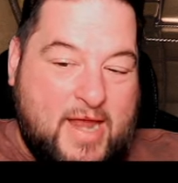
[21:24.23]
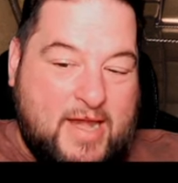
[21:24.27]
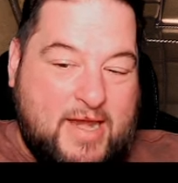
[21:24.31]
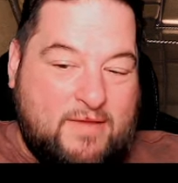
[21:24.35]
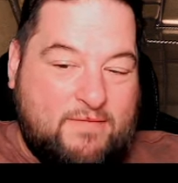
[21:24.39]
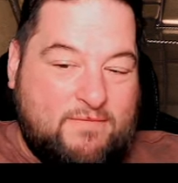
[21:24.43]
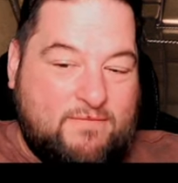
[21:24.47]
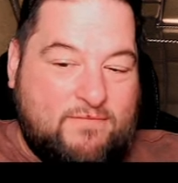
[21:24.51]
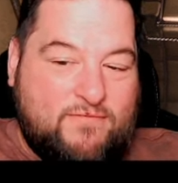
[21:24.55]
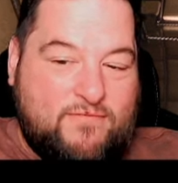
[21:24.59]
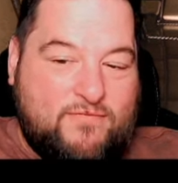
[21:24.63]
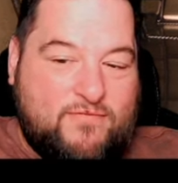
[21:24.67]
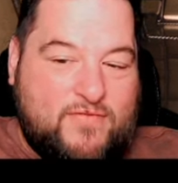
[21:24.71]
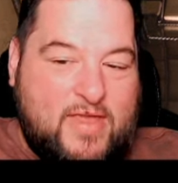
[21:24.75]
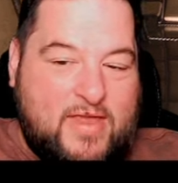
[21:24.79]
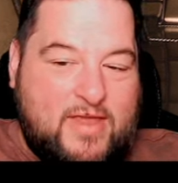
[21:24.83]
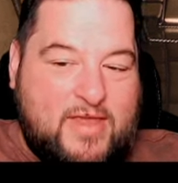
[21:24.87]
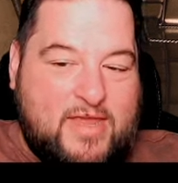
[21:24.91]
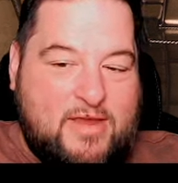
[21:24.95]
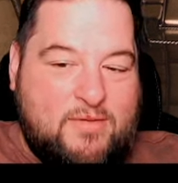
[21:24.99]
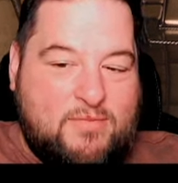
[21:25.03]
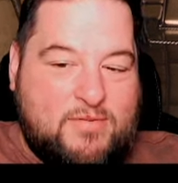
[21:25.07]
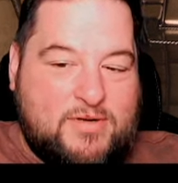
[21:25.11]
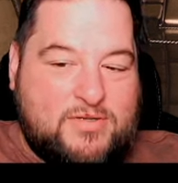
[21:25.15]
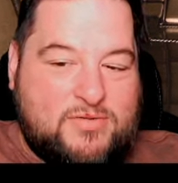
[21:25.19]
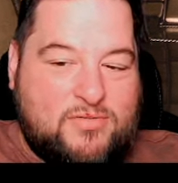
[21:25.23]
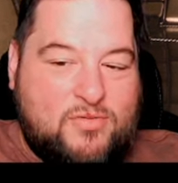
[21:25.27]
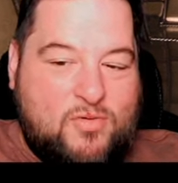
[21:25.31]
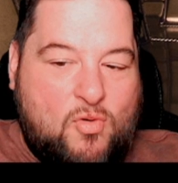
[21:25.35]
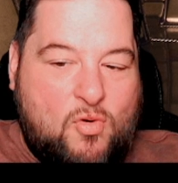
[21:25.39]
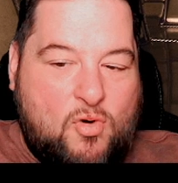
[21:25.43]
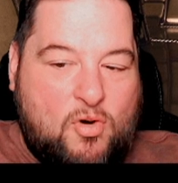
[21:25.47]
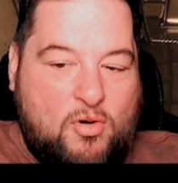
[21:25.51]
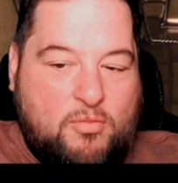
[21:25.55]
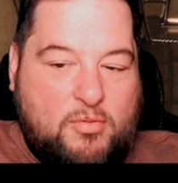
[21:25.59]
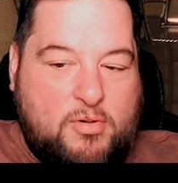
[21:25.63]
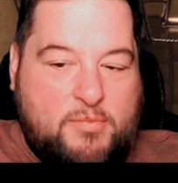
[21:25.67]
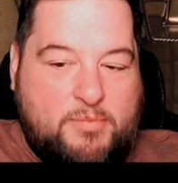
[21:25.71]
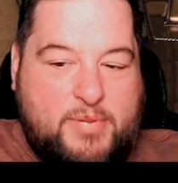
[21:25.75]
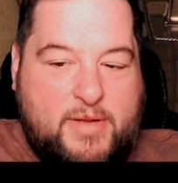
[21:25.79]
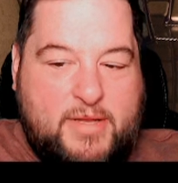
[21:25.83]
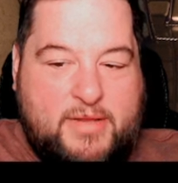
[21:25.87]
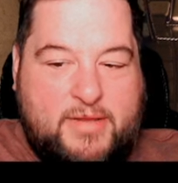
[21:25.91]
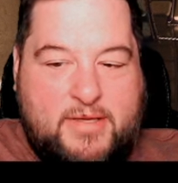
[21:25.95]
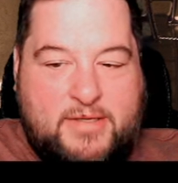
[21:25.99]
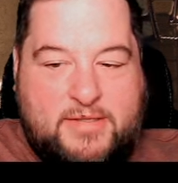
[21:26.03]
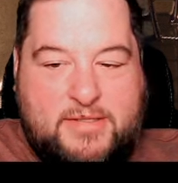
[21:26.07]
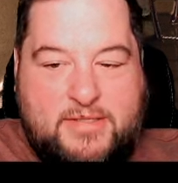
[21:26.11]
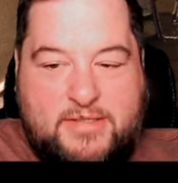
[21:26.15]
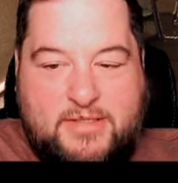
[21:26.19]
I didn't think he was horrible,
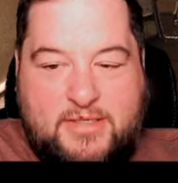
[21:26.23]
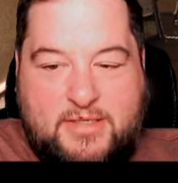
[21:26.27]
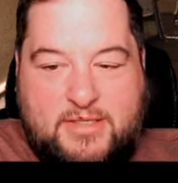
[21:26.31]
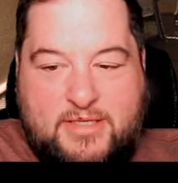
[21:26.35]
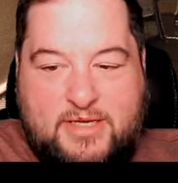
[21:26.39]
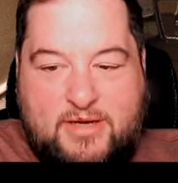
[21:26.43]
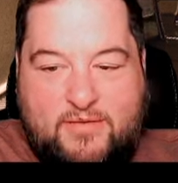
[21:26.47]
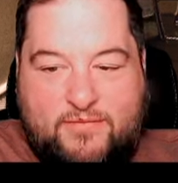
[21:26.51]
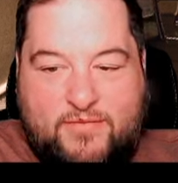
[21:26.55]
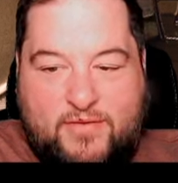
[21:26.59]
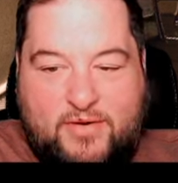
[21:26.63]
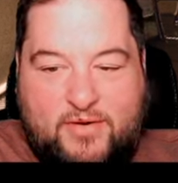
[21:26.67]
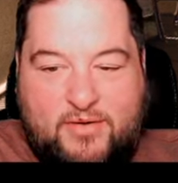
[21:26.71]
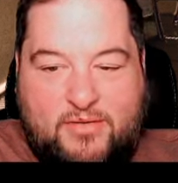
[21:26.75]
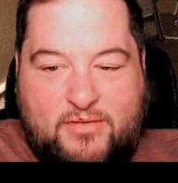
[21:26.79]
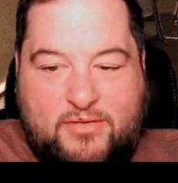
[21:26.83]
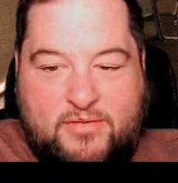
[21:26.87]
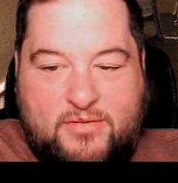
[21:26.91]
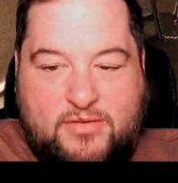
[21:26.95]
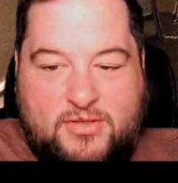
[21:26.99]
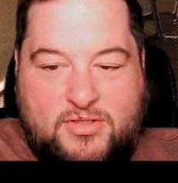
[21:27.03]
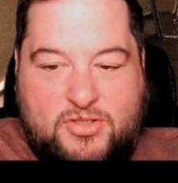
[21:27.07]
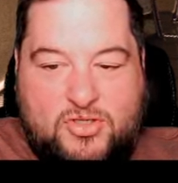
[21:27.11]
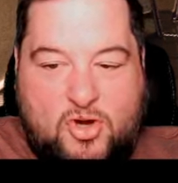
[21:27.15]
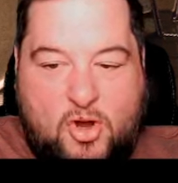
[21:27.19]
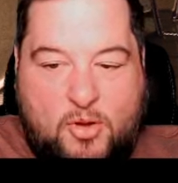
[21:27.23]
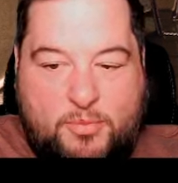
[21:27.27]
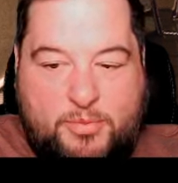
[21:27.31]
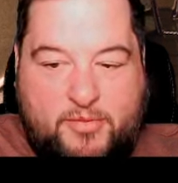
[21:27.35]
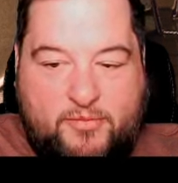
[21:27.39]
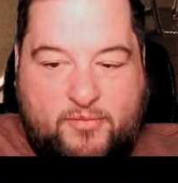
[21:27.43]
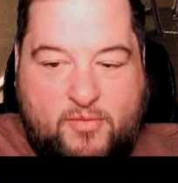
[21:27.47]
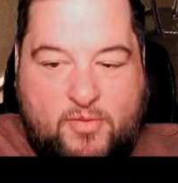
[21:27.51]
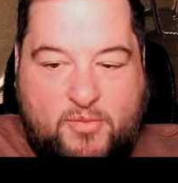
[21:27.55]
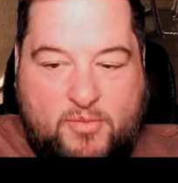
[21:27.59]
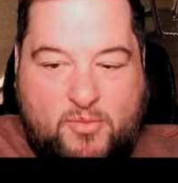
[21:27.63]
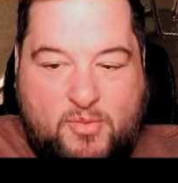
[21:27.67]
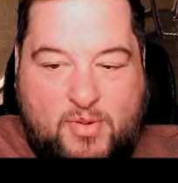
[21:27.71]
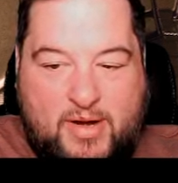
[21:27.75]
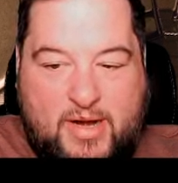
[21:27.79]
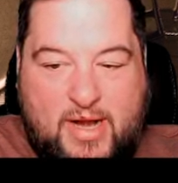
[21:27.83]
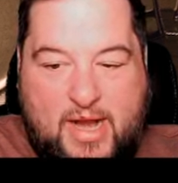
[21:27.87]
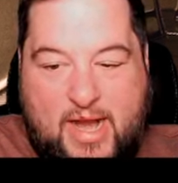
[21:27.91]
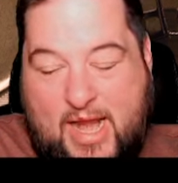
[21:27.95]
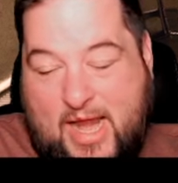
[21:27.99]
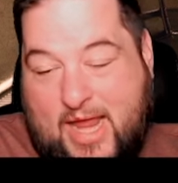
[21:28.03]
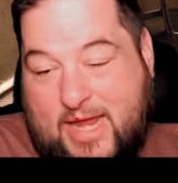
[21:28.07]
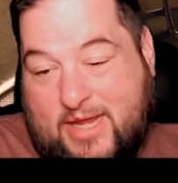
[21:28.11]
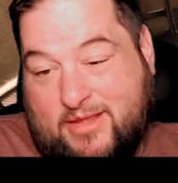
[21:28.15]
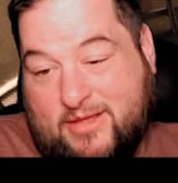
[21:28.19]
but this is a different sculpt of Obi-Wan.
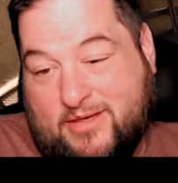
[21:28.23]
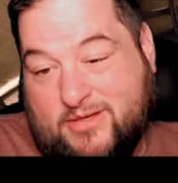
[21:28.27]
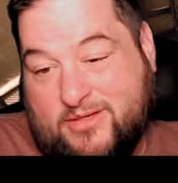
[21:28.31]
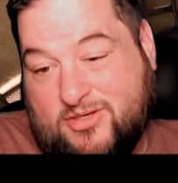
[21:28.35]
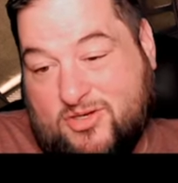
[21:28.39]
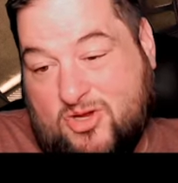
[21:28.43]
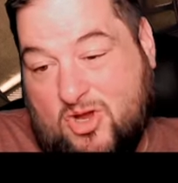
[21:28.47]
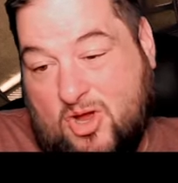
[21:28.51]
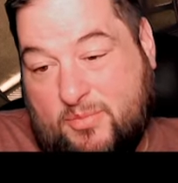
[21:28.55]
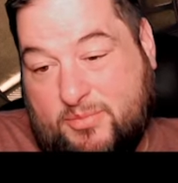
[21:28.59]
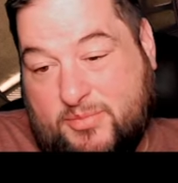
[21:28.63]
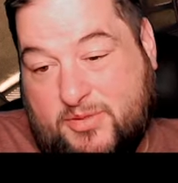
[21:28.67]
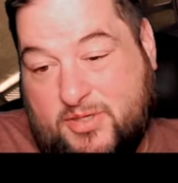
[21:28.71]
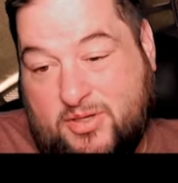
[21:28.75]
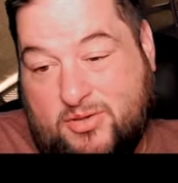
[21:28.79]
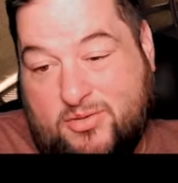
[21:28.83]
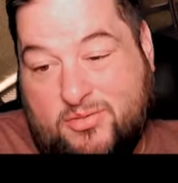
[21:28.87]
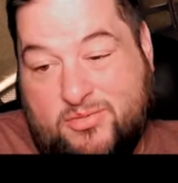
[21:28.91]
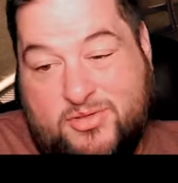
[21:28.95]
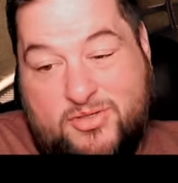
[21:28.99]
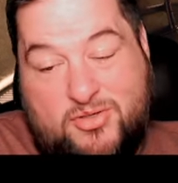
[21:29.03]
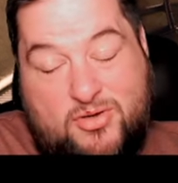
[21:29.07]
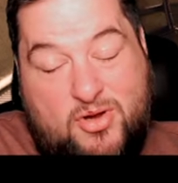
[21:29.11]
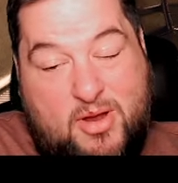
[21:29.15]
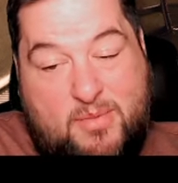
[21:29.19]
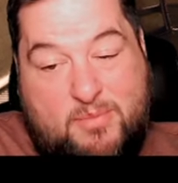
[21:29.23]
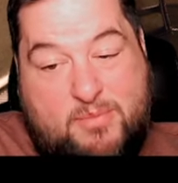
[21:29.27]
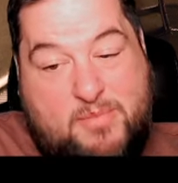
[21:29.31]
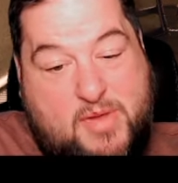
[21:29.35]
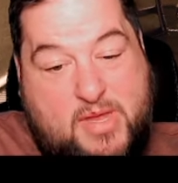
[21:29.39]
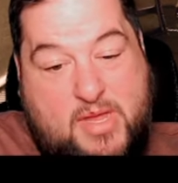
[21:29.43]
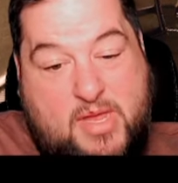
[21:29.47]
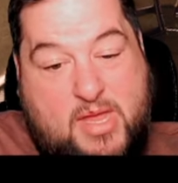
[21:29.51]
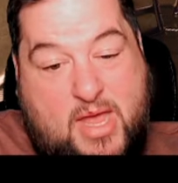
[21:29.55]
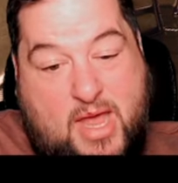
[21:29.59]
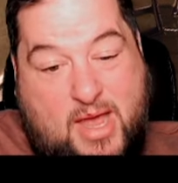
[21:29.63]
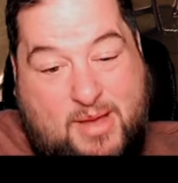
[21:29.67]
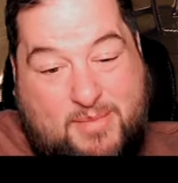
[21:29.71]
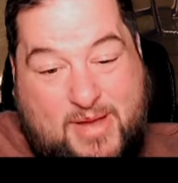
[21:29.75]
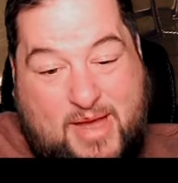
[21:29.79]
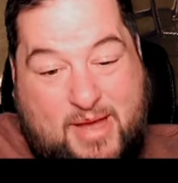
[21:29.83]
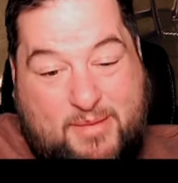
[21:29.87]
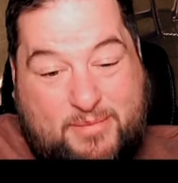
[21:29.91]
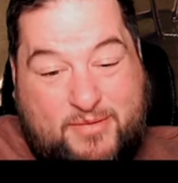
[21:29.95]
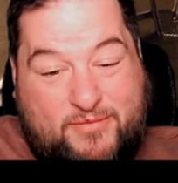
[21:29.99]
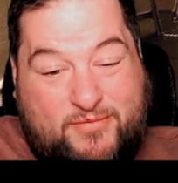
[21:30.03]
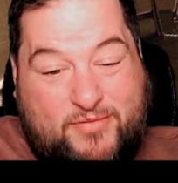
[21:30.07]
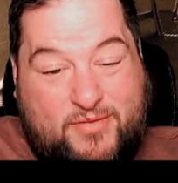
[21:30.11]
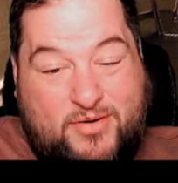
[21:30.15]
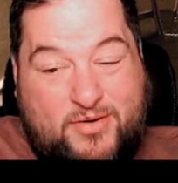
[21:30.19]
I like this sculpt too, so I'm
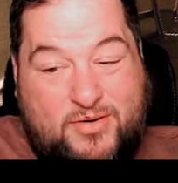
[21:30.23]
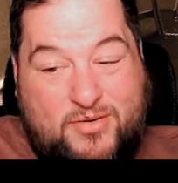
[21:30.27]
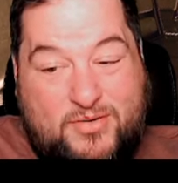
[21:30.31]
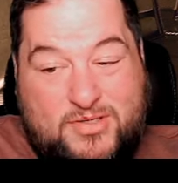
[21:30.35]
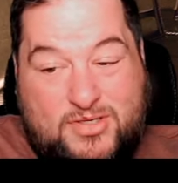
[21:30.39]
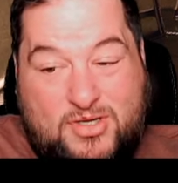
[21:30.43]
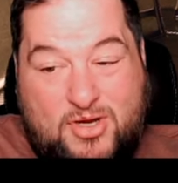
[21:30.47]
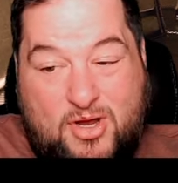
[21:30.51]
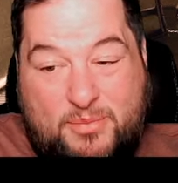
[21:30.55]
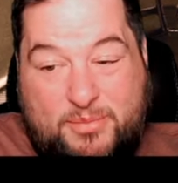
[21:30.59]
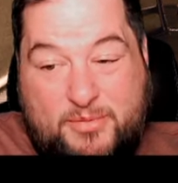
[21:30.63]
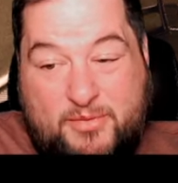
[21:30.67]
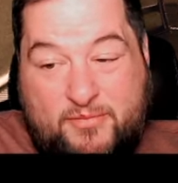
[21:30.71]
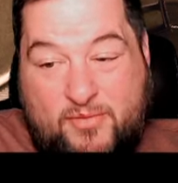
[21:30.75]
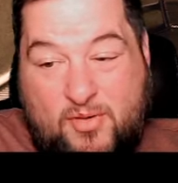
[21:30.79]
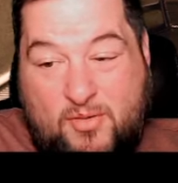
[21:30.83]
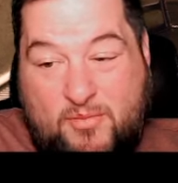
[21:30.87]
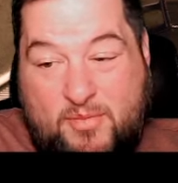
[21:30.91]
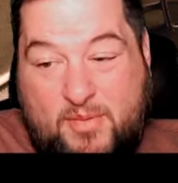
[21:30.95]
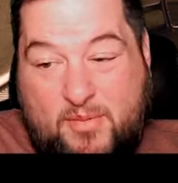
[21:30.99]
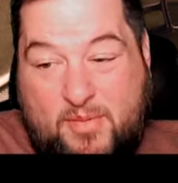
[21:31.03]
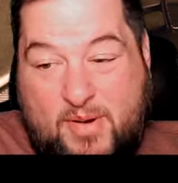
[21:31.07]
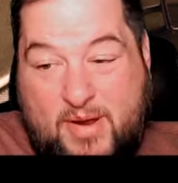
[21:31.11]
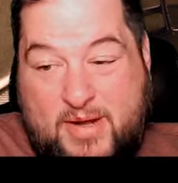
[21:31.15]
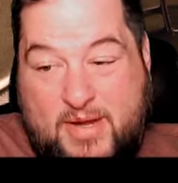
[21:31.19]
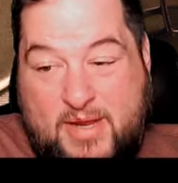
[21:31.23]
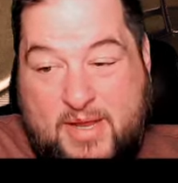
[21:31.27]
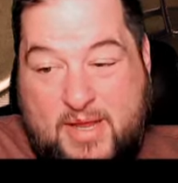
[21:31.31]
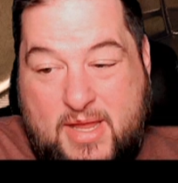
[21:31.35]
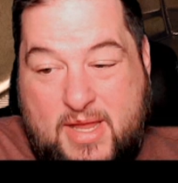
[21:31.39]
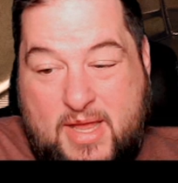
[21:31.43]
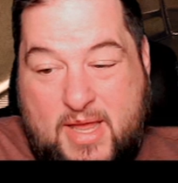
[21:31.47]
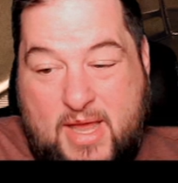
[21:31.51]
happy for a new sculpt of Obi-Wan.